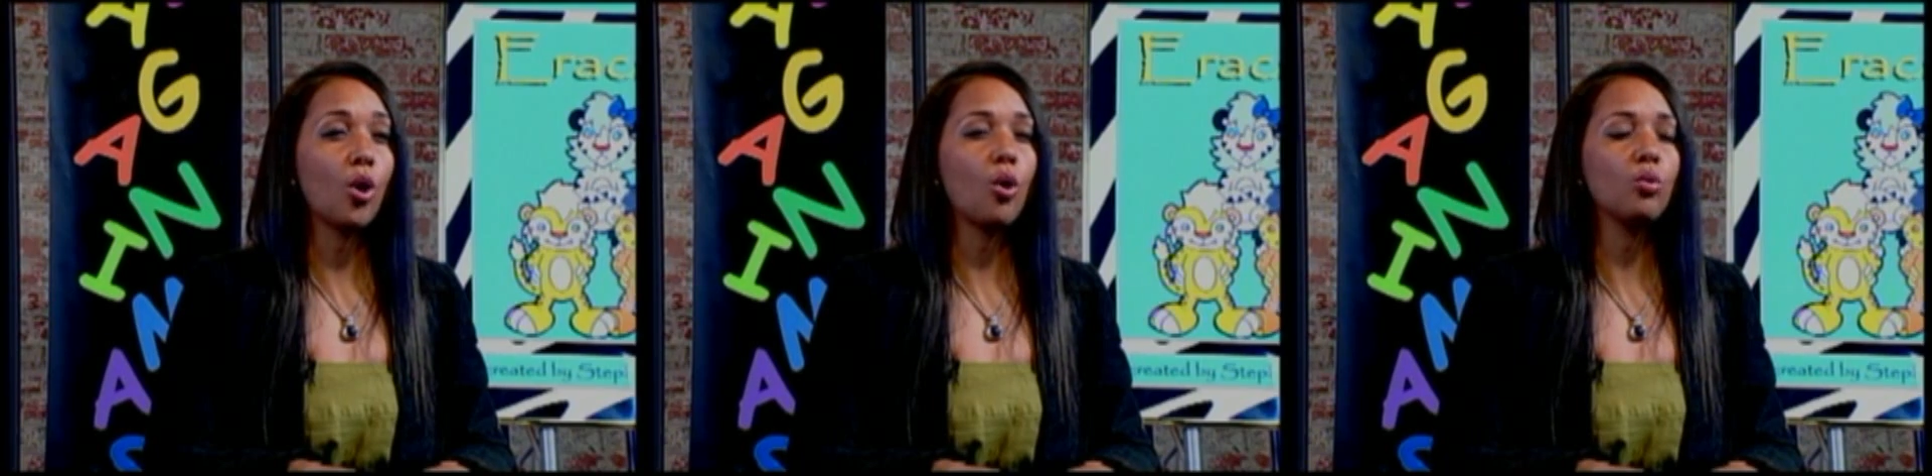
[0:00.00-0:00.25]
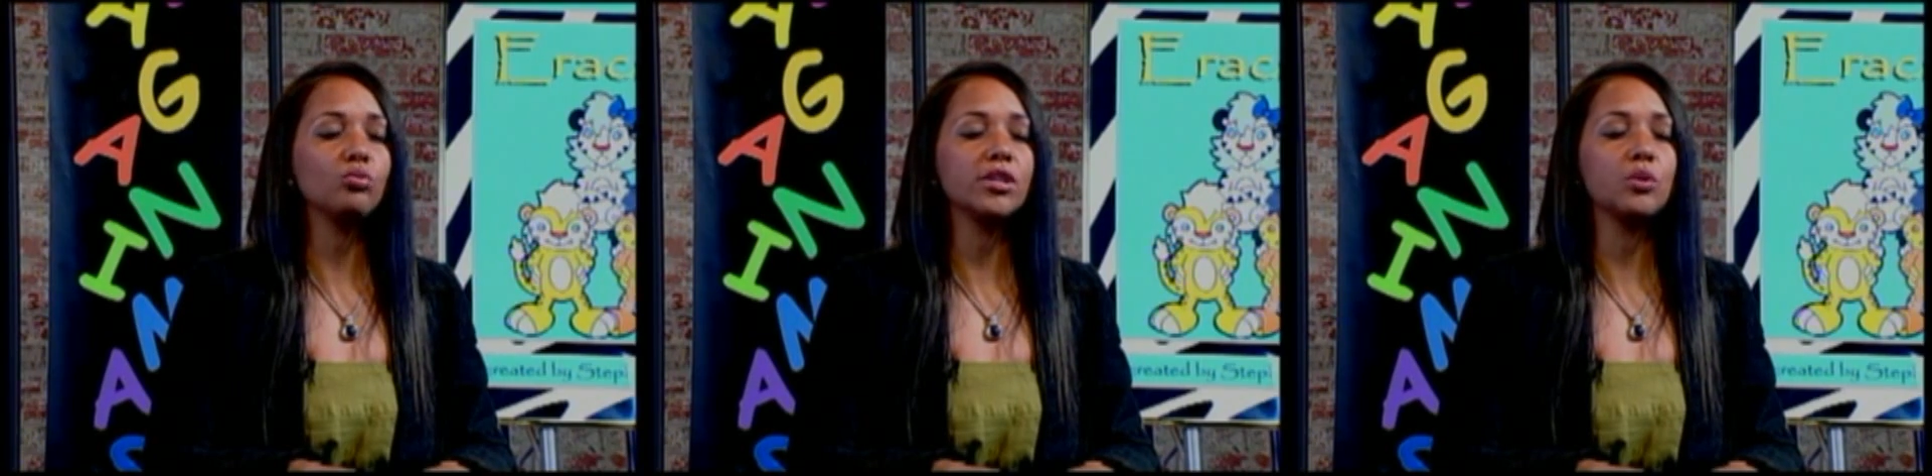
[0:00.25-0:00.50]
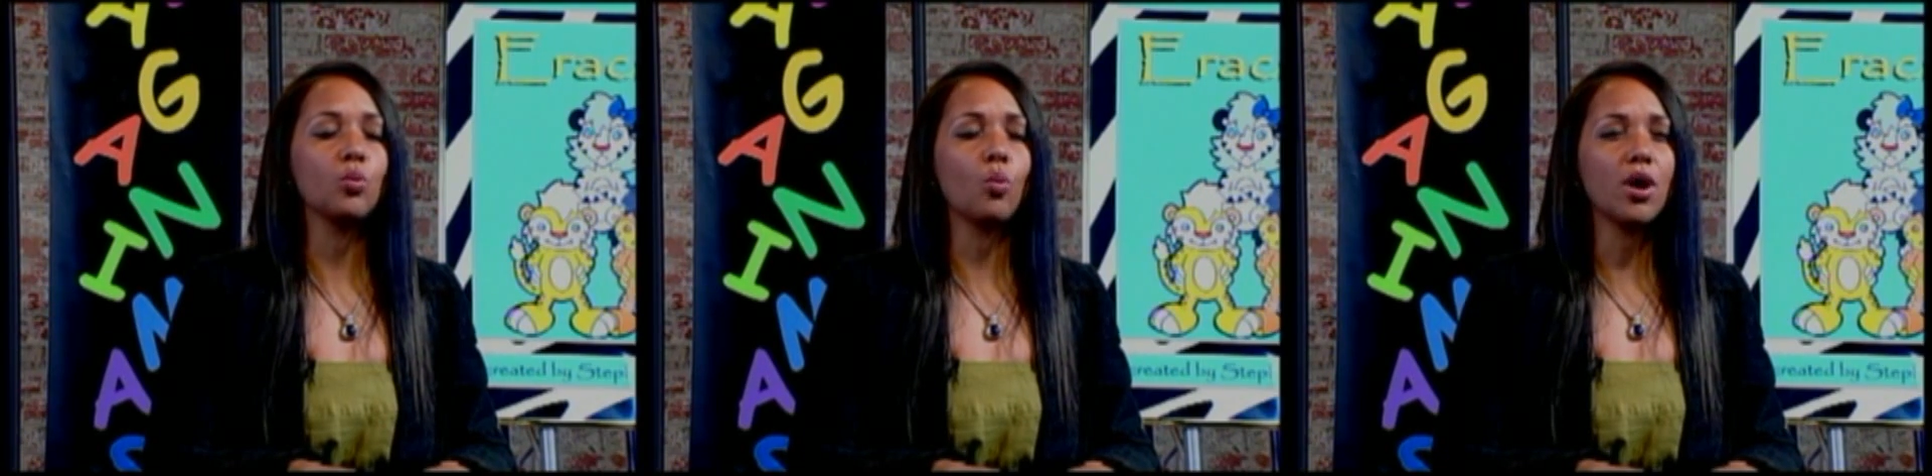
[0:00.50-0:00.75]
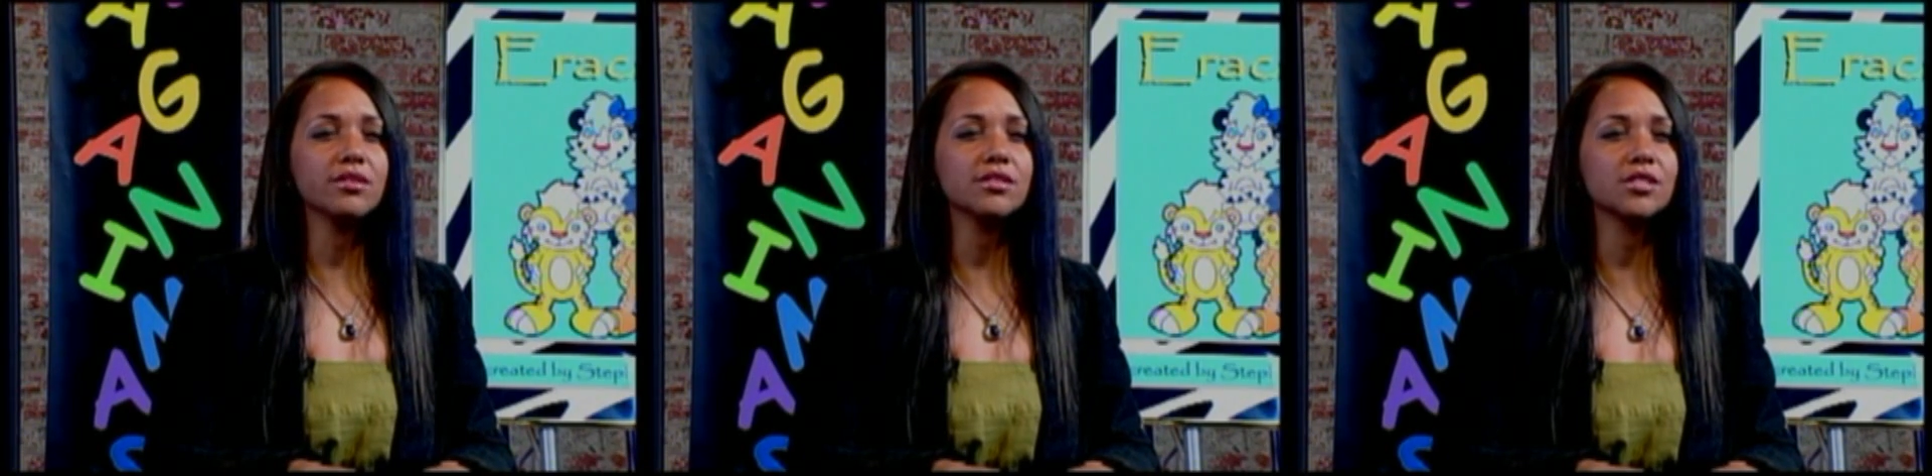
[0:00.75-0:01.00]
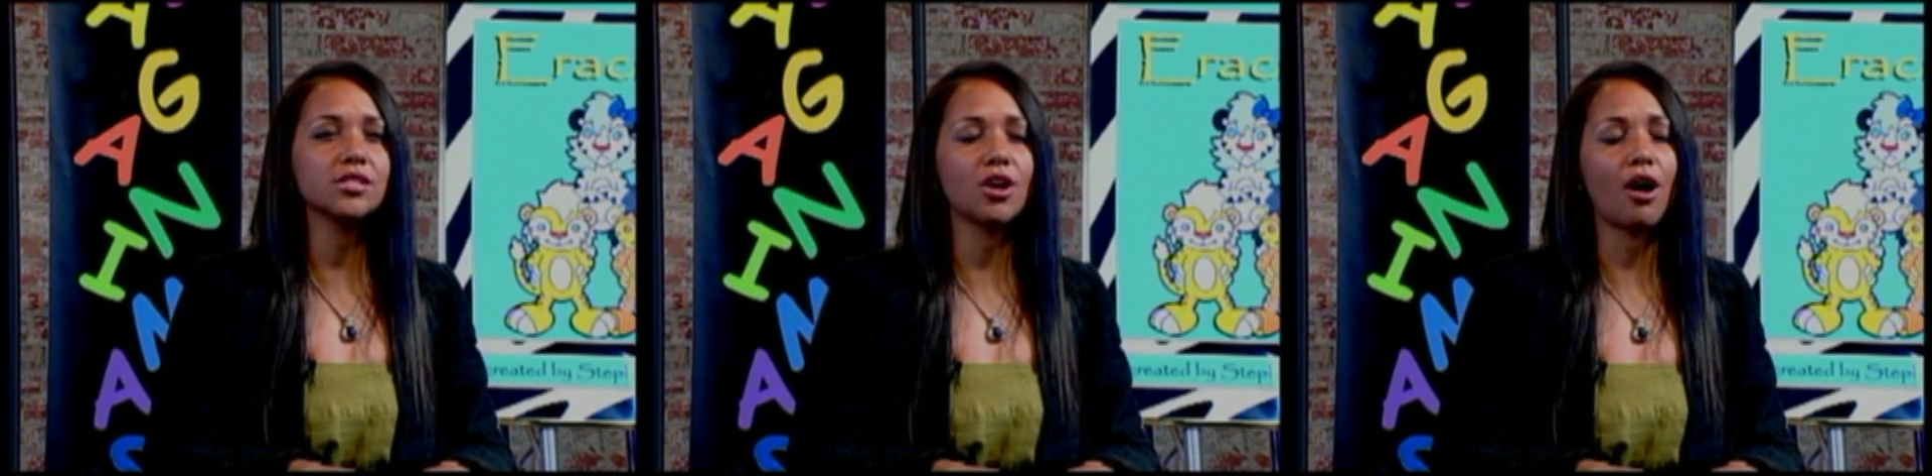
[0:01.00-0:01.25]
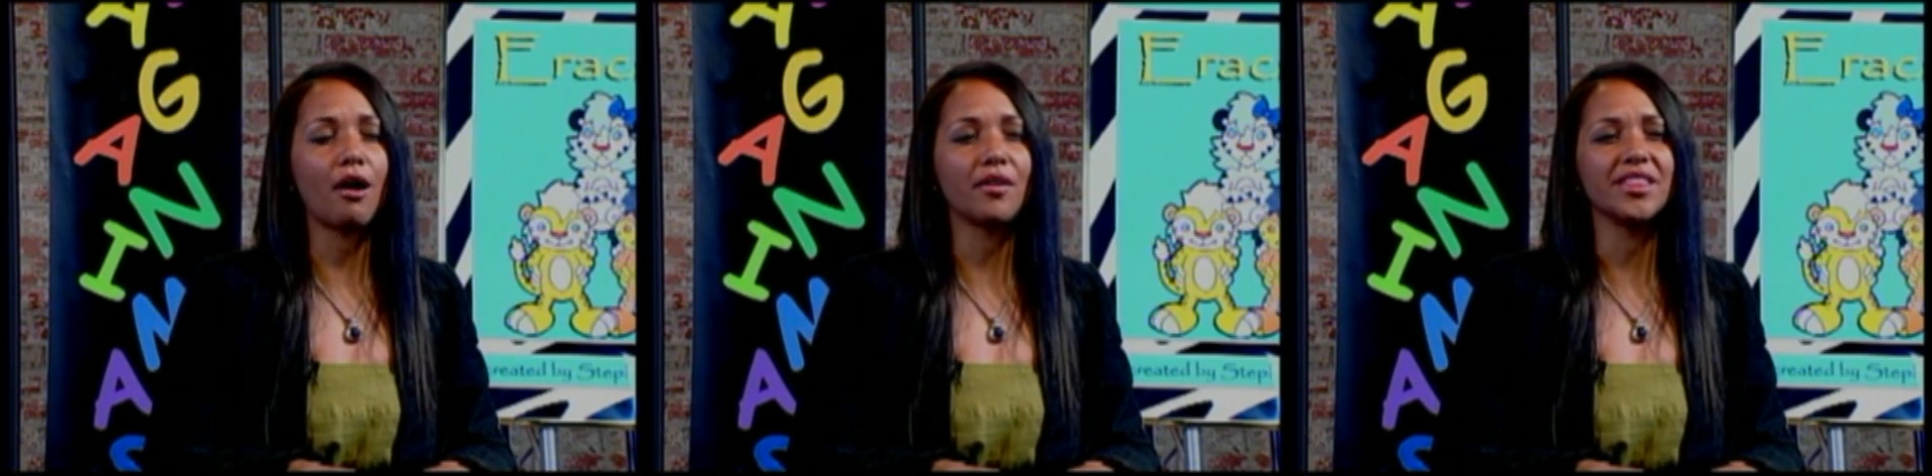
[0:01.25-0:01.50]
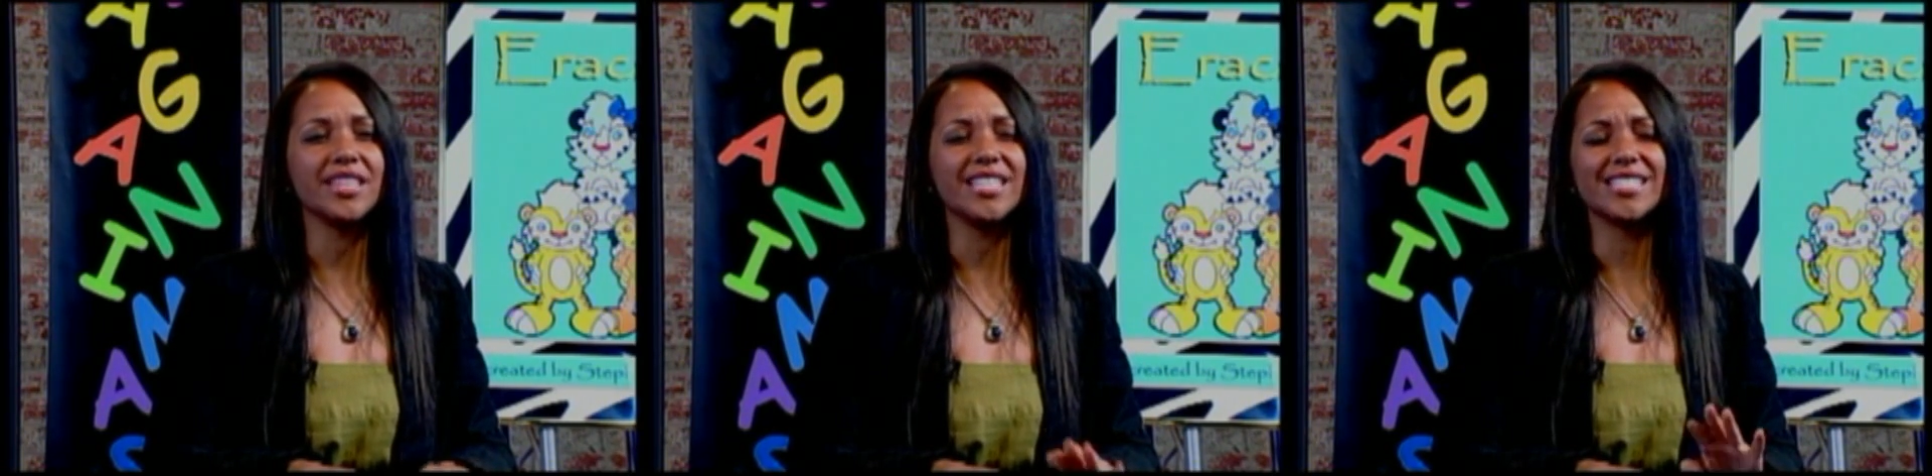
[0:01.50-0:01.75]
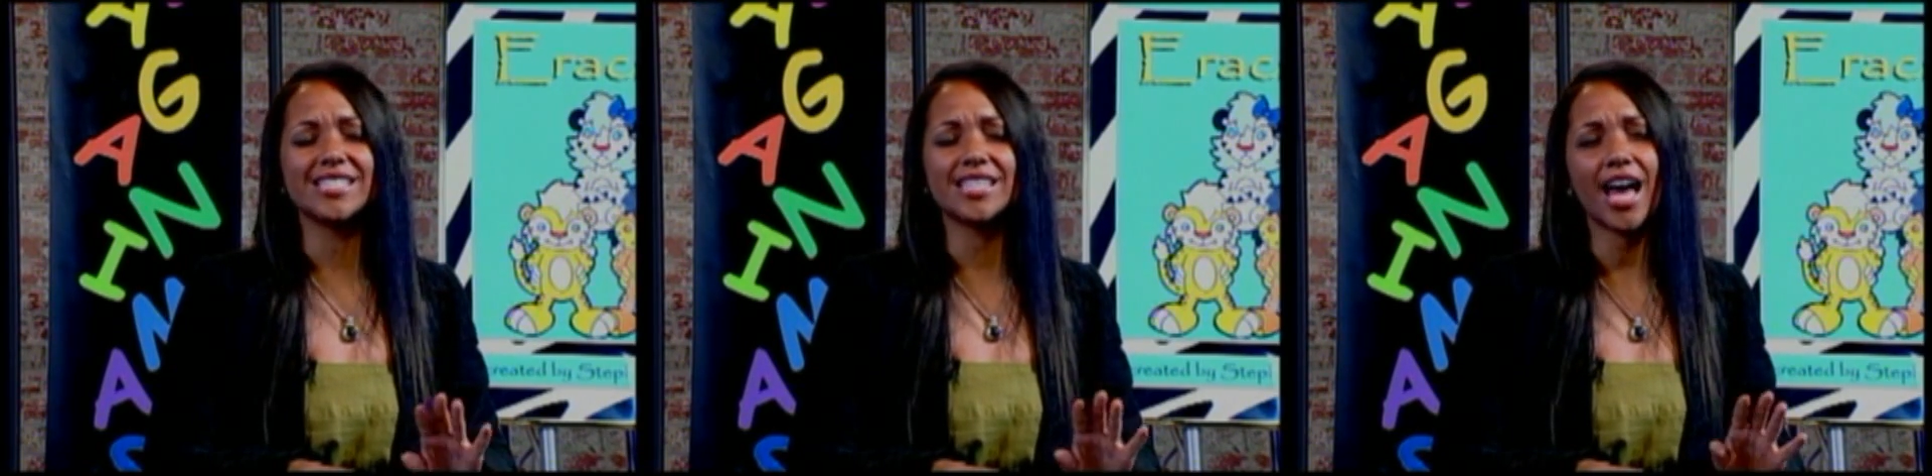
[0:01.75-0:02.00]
there were only one star in the